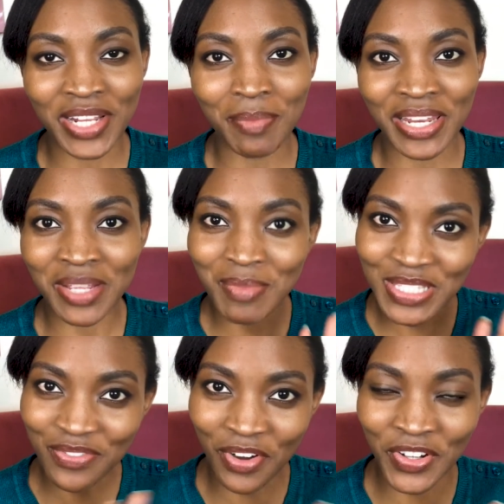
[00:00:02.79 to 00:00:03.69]
My name
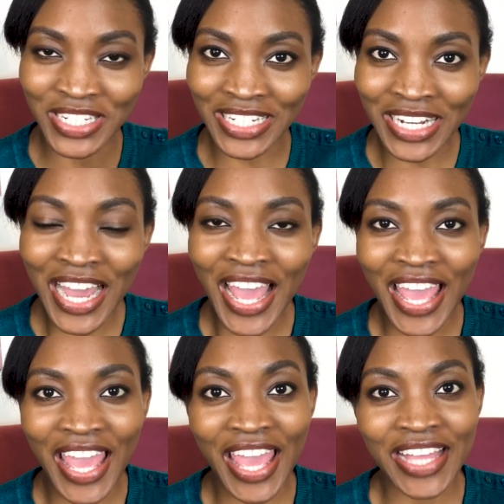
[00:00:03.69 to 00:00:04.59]
is Farida
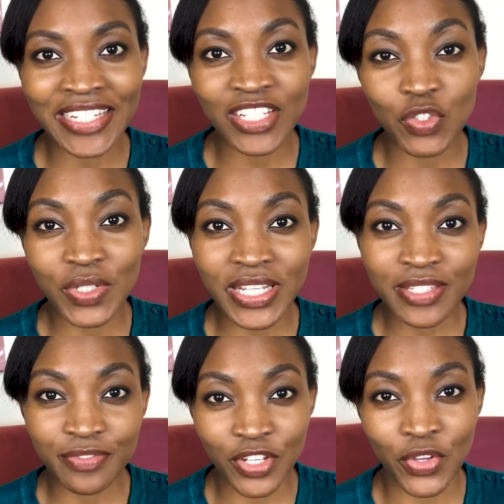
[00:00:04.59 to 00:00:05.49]
and in
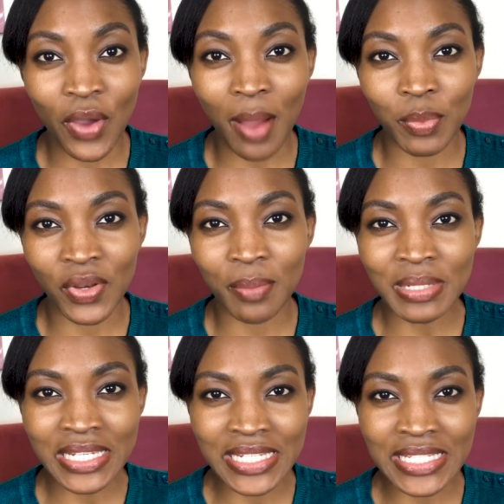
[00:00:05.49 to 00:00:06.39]
today's video I'm gonna be
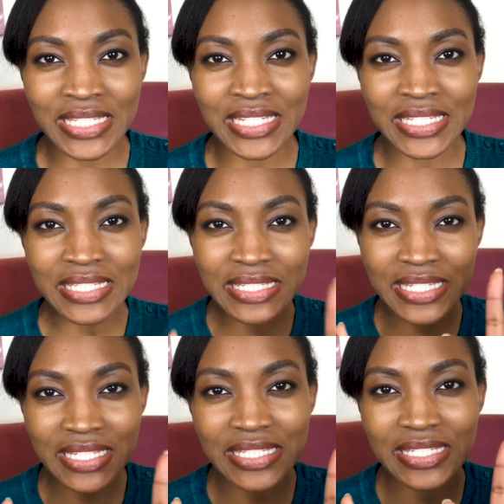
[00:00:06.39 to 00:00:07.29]
listing
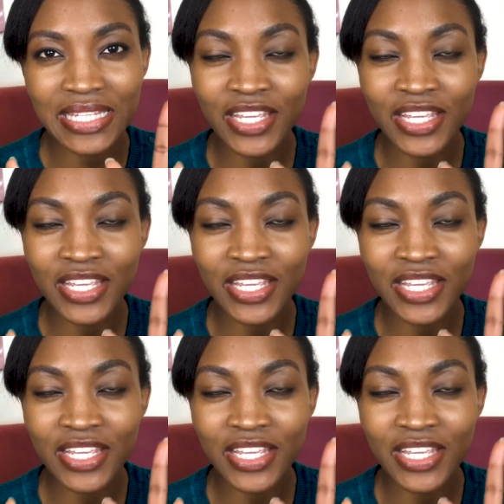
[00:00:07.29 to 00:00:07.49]
6